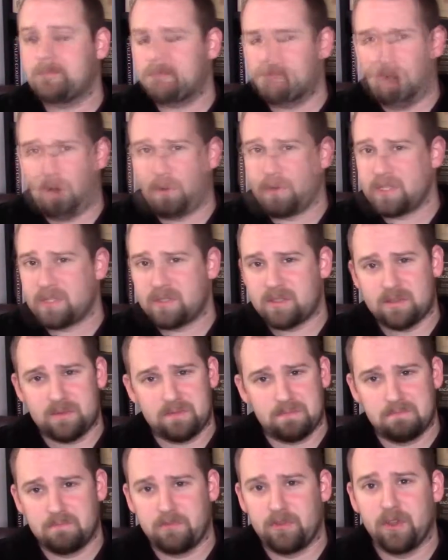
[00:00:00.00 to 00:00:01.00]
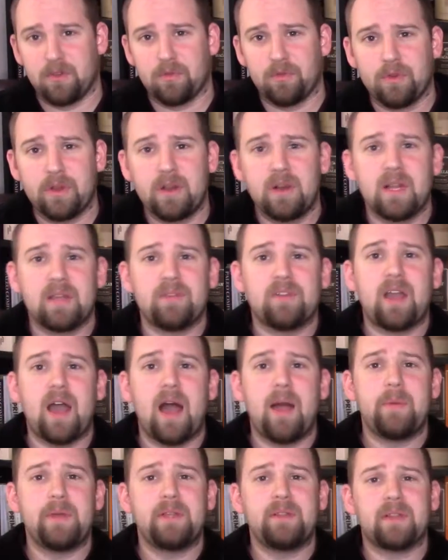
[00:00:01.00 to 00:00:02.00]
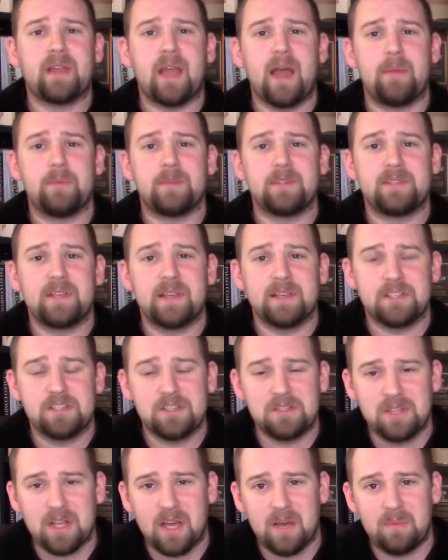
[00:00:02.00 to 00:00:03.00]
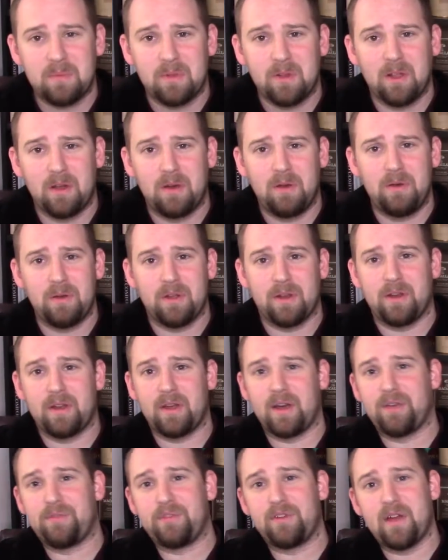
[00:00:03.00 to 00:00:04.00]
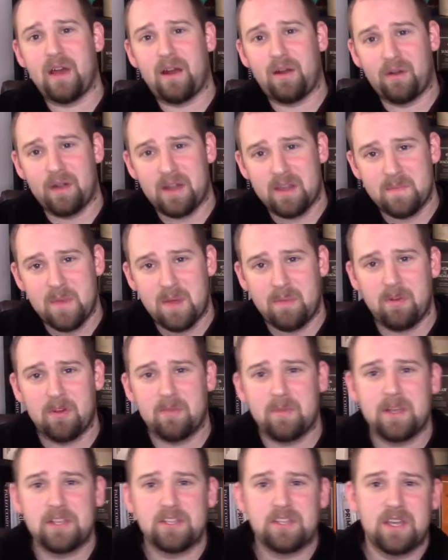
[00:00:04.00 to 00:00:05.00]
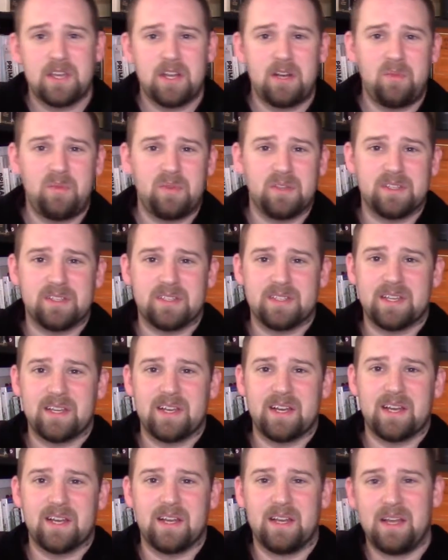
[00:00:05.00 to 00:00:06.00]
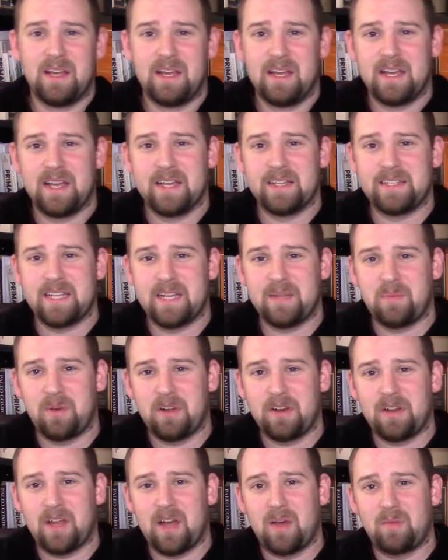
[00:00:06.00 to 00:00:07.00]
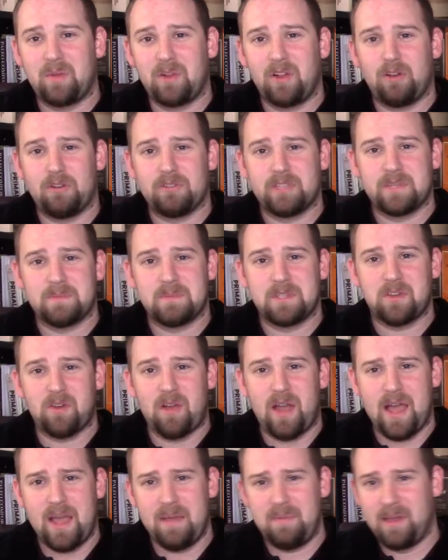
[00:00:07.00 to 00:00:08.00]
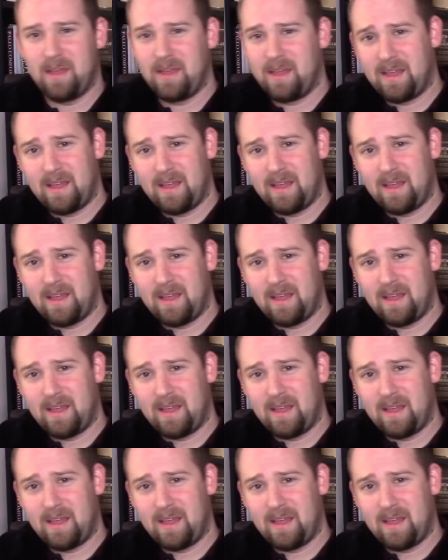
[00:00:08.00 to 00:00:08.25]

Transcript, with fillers: Always feel free to leave a comment in the comment section down below. And uh, if you're not already a member of my channel, please uh, hit that button down below and subscribe.